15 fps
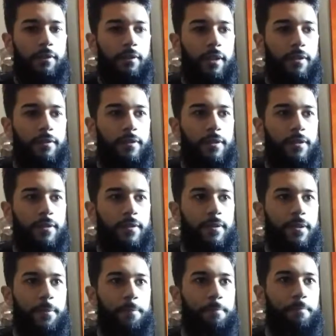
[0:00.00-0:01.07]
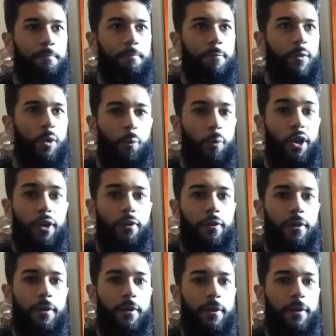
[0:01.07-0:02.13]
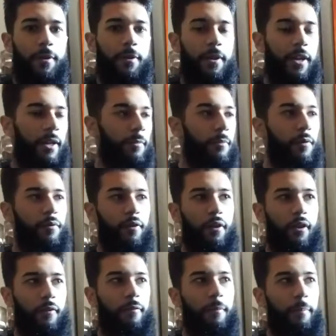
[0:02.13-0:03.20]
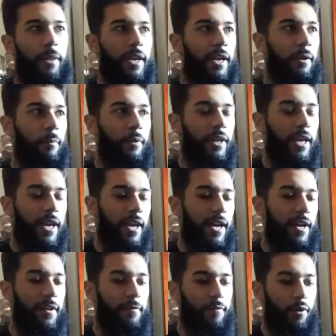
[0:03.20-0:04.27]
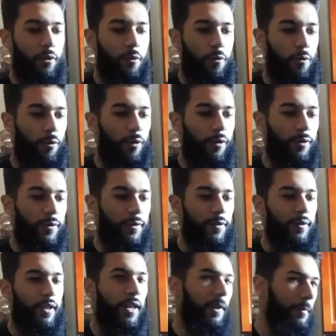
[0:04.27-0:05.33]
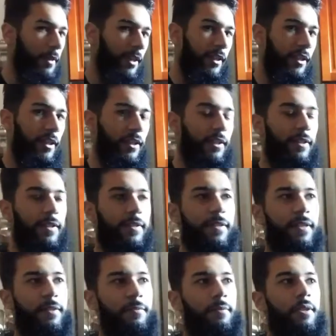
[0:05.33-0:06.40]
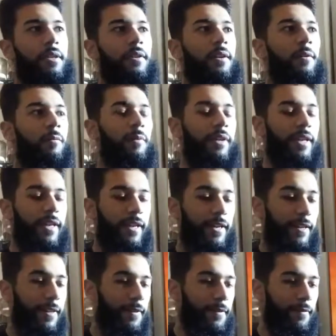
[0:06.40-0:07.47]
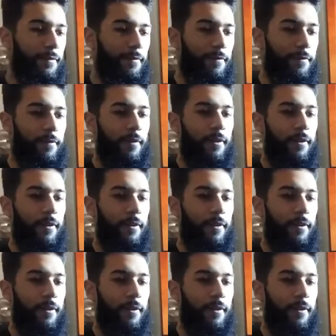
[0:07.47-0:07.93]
That's just, you're weird. And moving on from that, we have, of course, and I'm not going to edit this out, we have